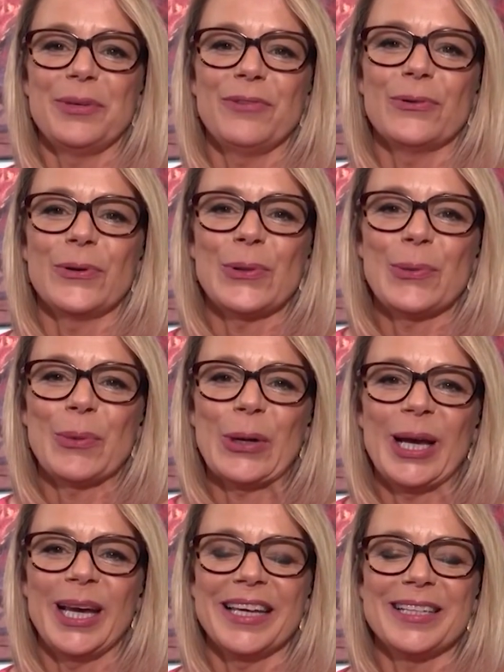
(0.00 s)
Before the
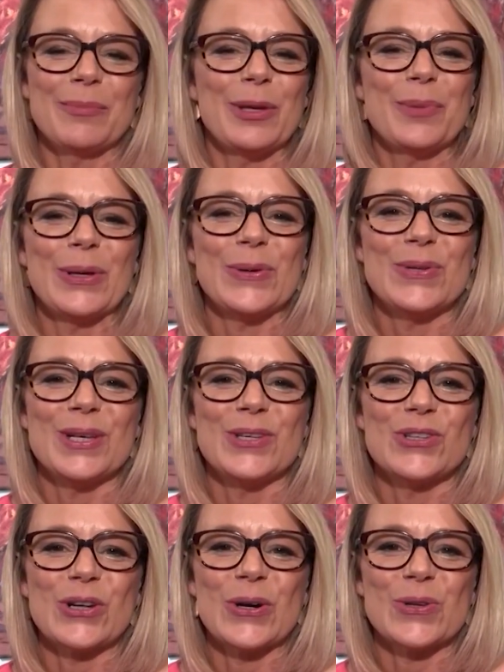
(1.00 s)
break,
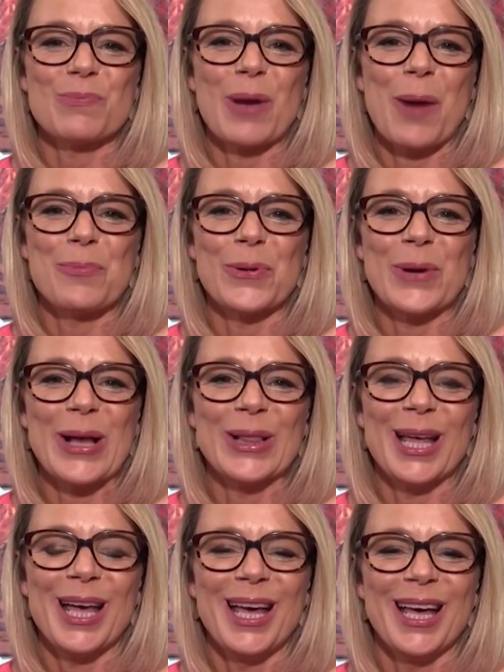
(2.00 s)
WBOC's Charles
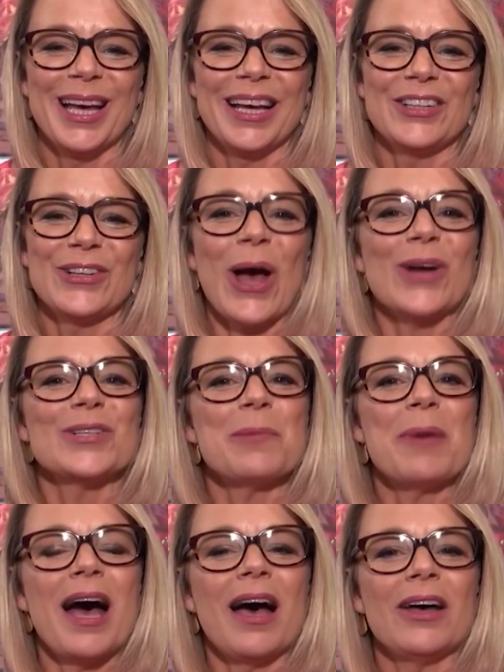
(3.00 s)
Paparella talked
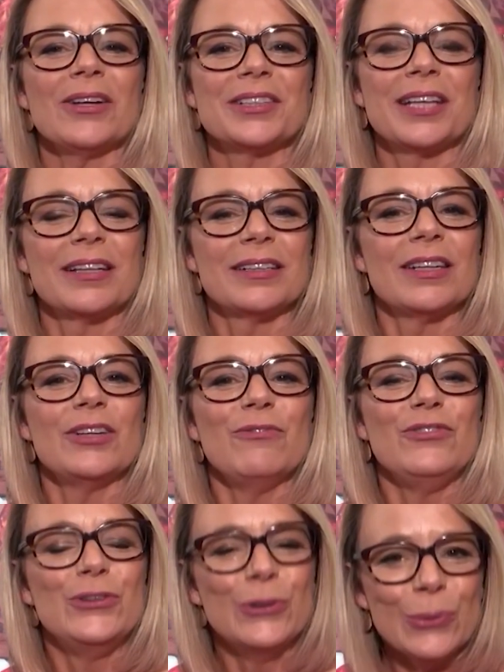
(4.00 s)
about
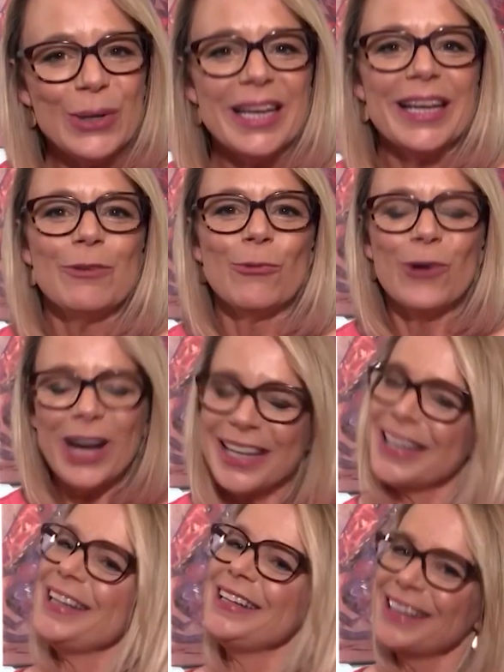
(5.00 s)
doing what
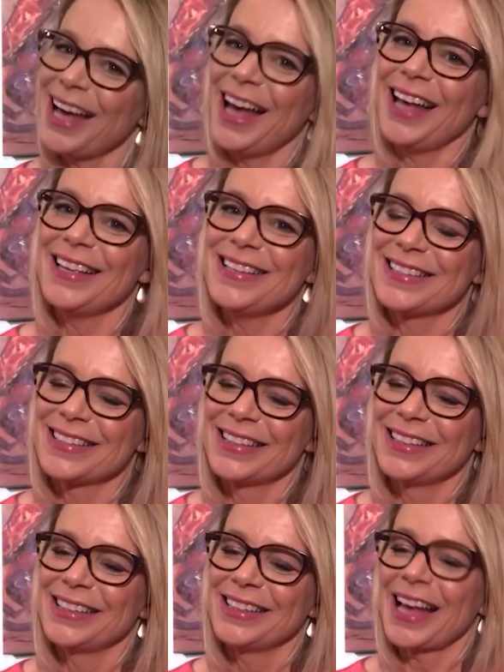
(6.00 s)
he does
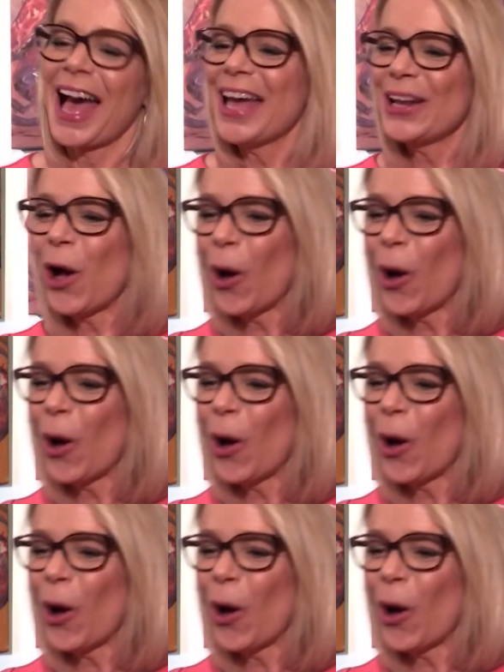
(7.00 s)
at